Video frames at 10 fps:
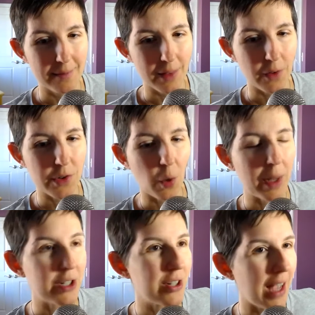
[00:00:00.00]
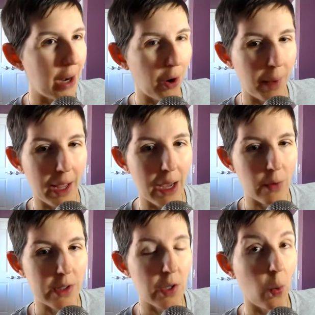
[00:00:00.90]
There's so much chatter about how
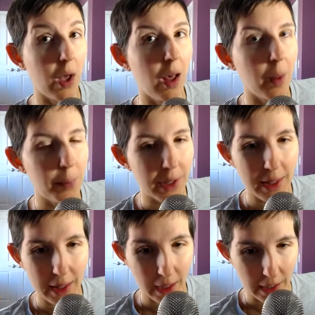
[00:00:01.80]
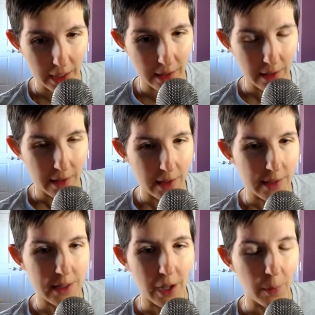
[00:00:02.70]
it's so complicated
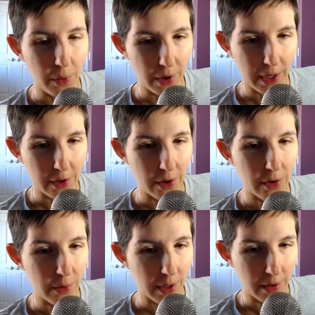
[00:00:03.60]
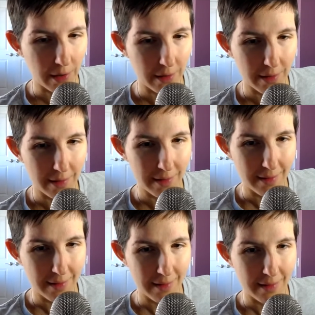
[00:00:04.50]
to upgrade your career.
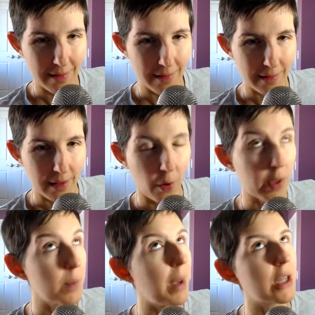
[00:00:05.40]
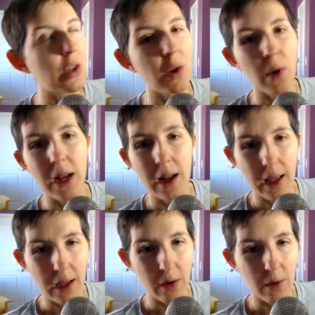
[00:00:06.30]
Oh, especially right
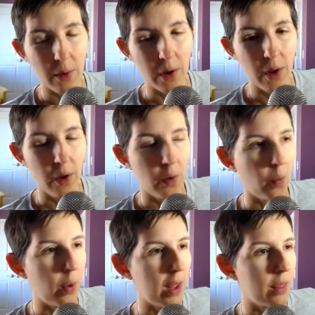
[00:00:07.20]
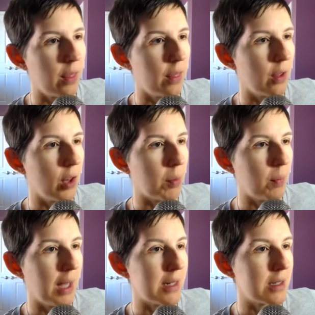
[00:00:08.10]
now with the global
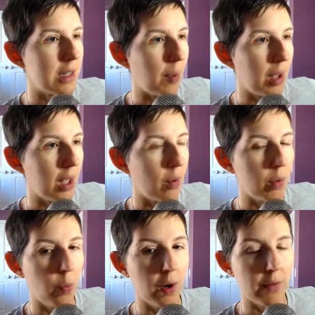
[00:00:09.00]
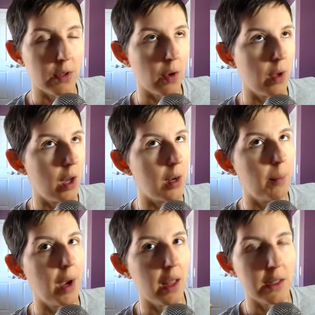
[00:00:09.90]
pandemic, with whatever's going on in
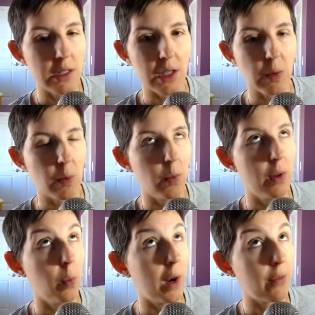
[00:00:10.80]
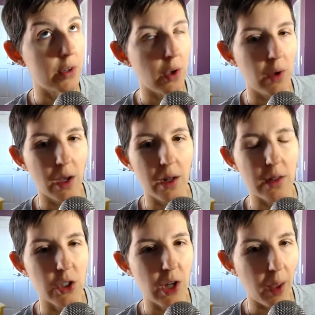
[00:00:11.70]
politics, with whatever's going on in
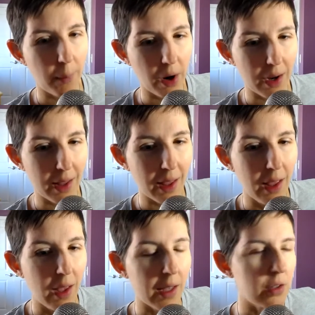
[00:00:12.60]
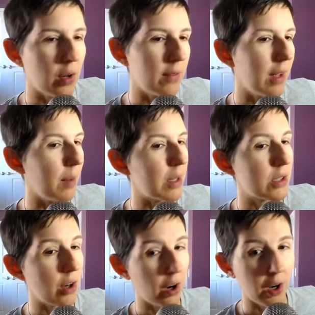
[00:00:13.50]
the job market. And don't even get me
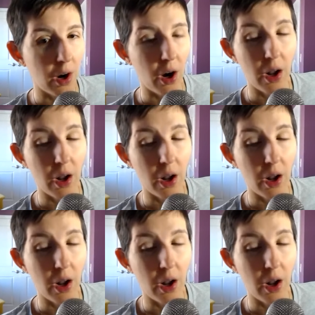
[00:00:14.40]
started. Are